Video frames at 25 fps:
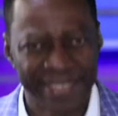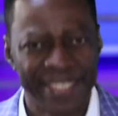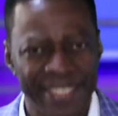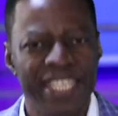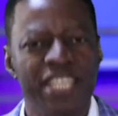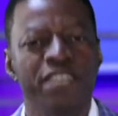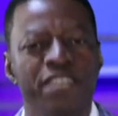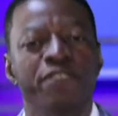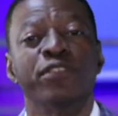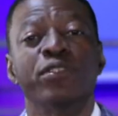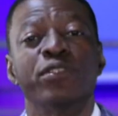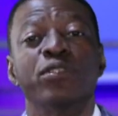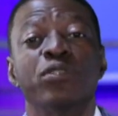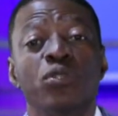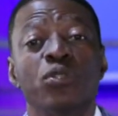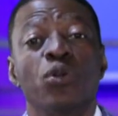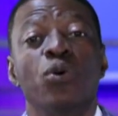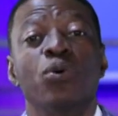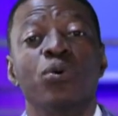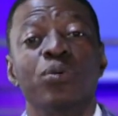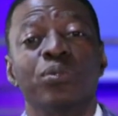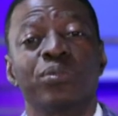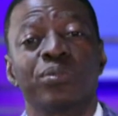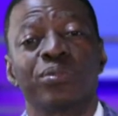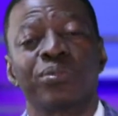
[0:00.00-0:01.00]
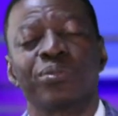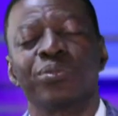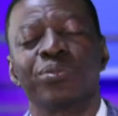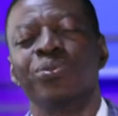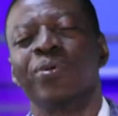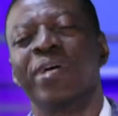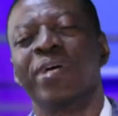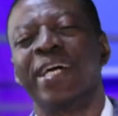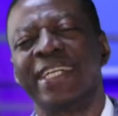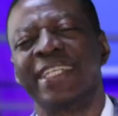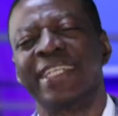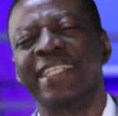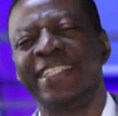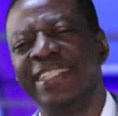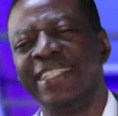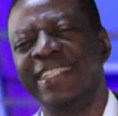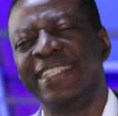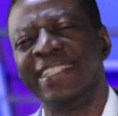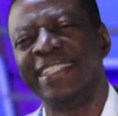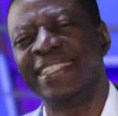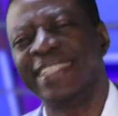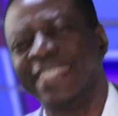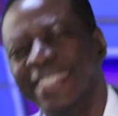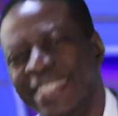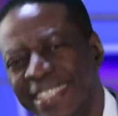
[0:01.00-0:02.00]
even those who are
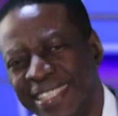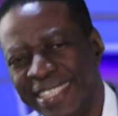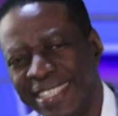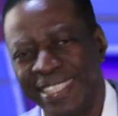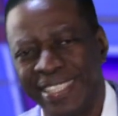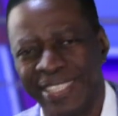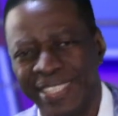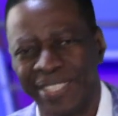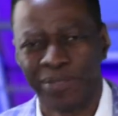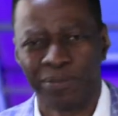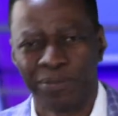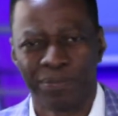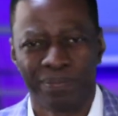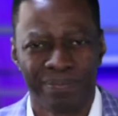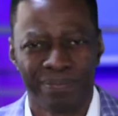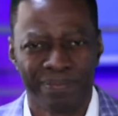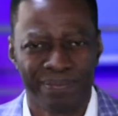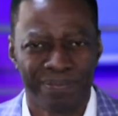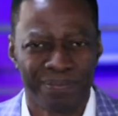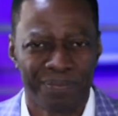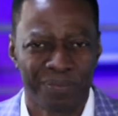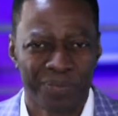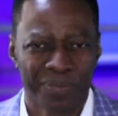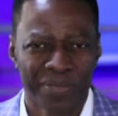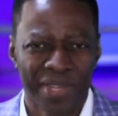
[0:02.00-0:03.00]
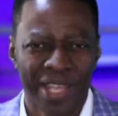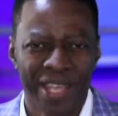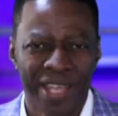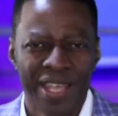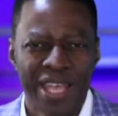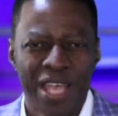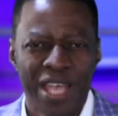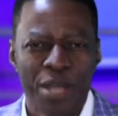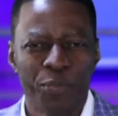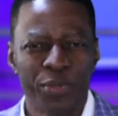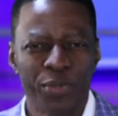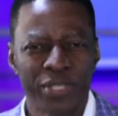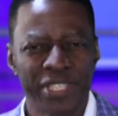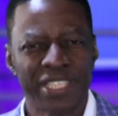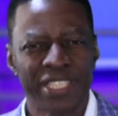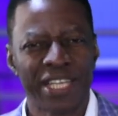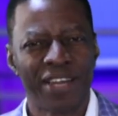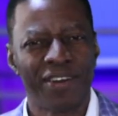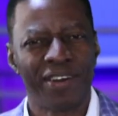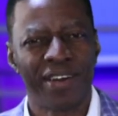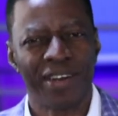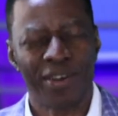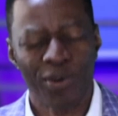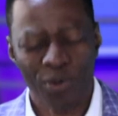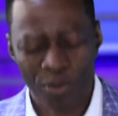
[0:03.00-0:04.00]
really in need. Putting
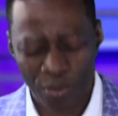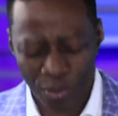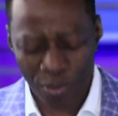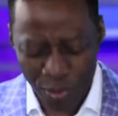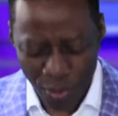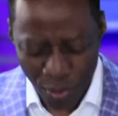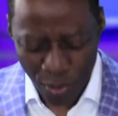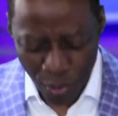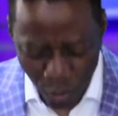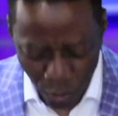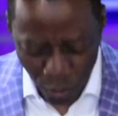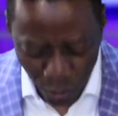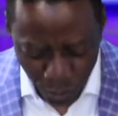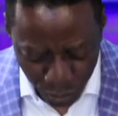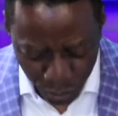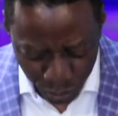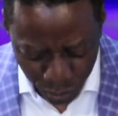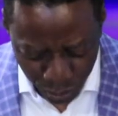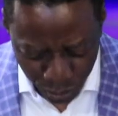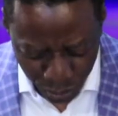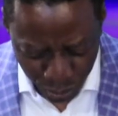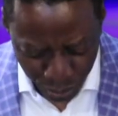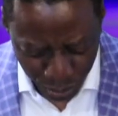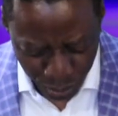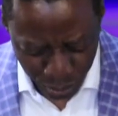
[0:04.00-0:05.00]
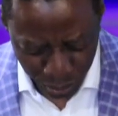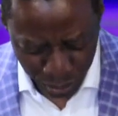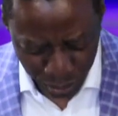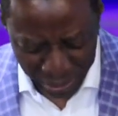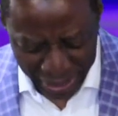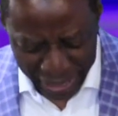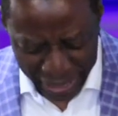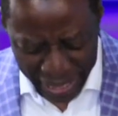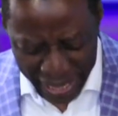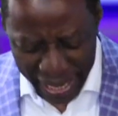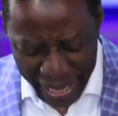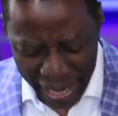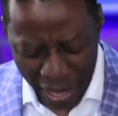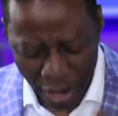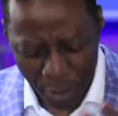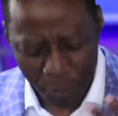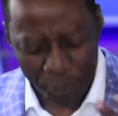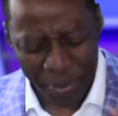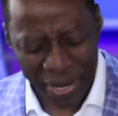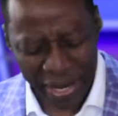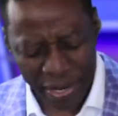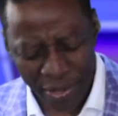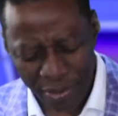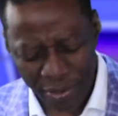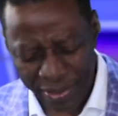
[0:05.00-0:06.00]
our own goals, our
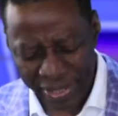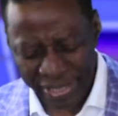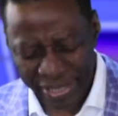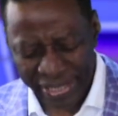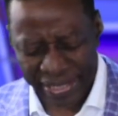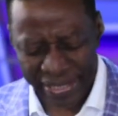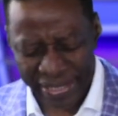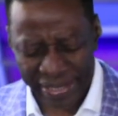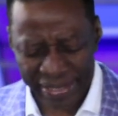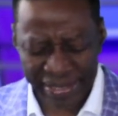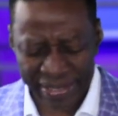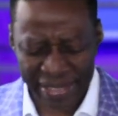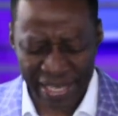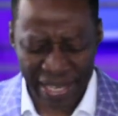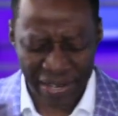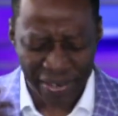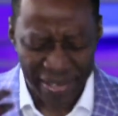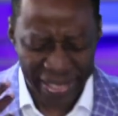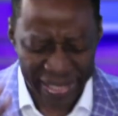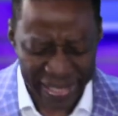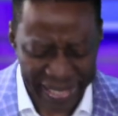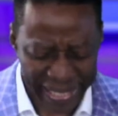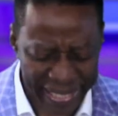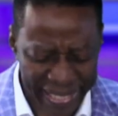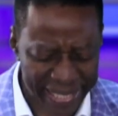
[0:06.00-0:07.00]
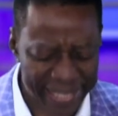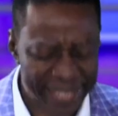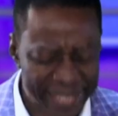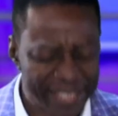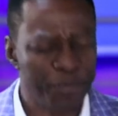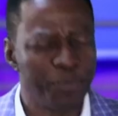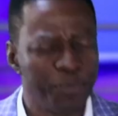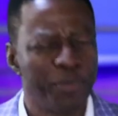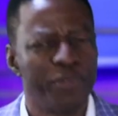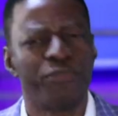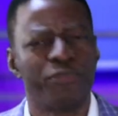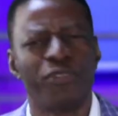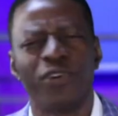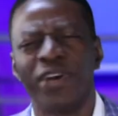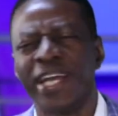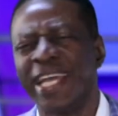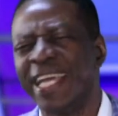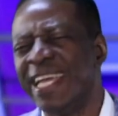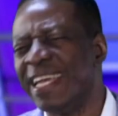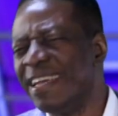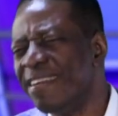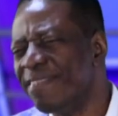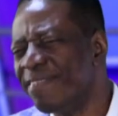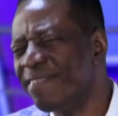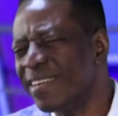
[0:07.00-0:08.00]
priorities, our needs before
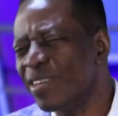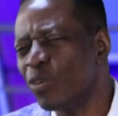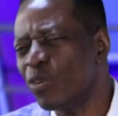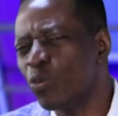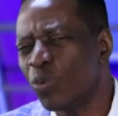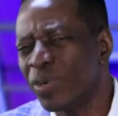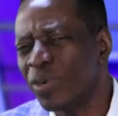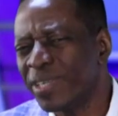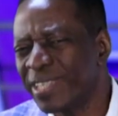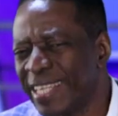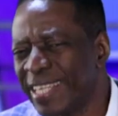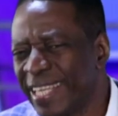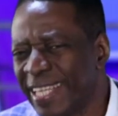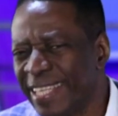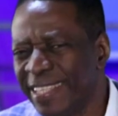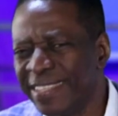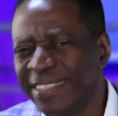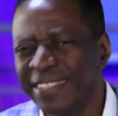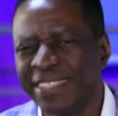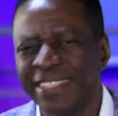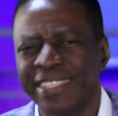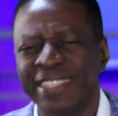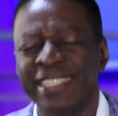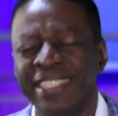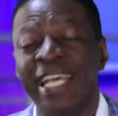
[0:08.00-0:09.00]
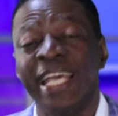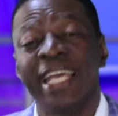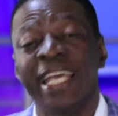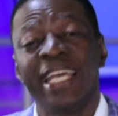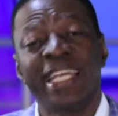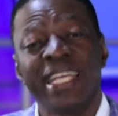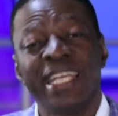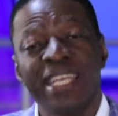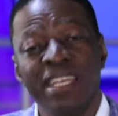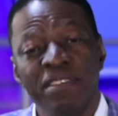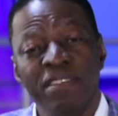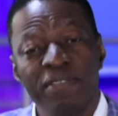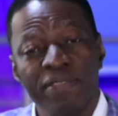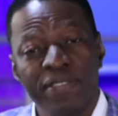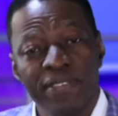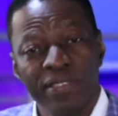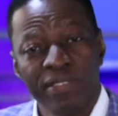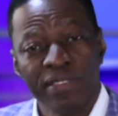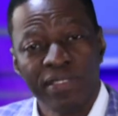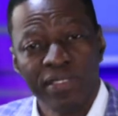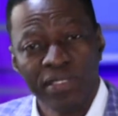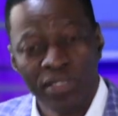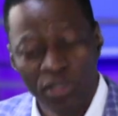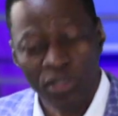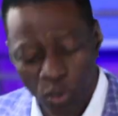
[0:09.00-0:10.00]
everyone else's,
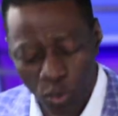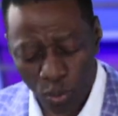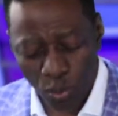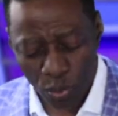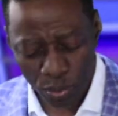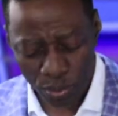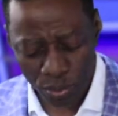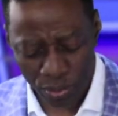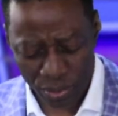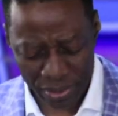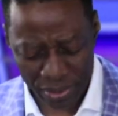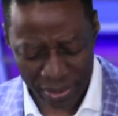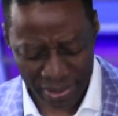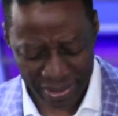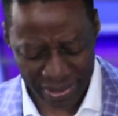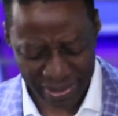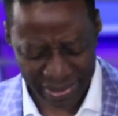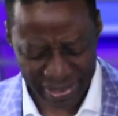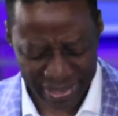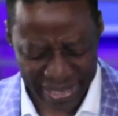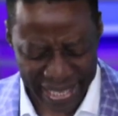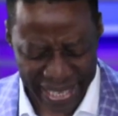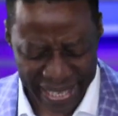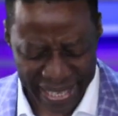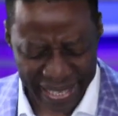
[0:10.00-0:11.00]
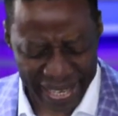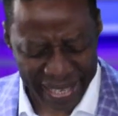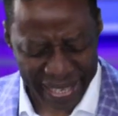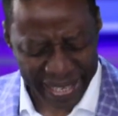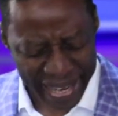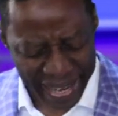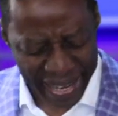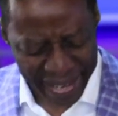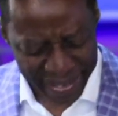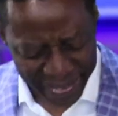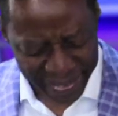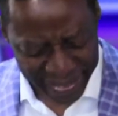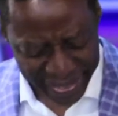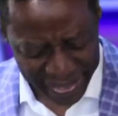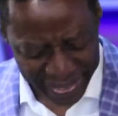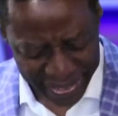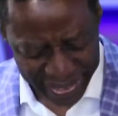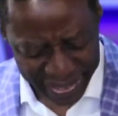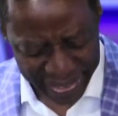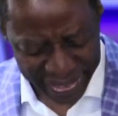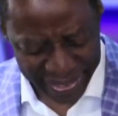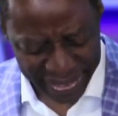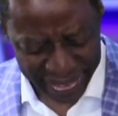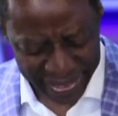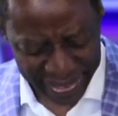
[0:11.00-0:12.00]
even those that are
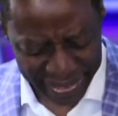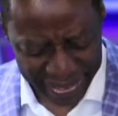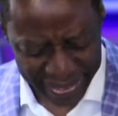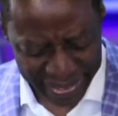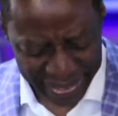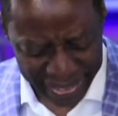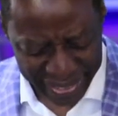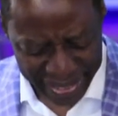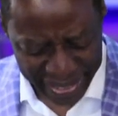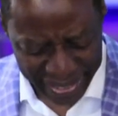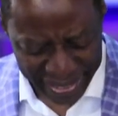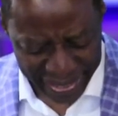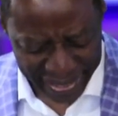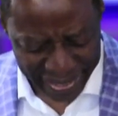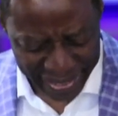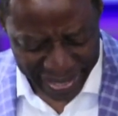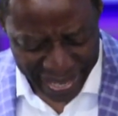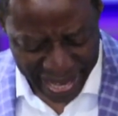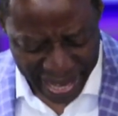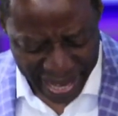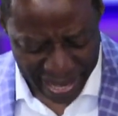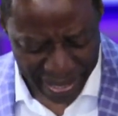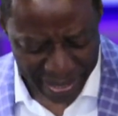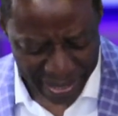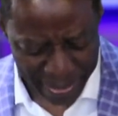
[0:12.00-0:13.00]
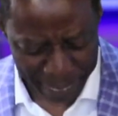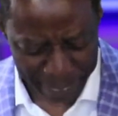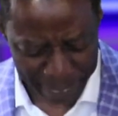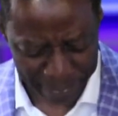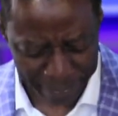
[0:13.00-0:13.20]
really in need.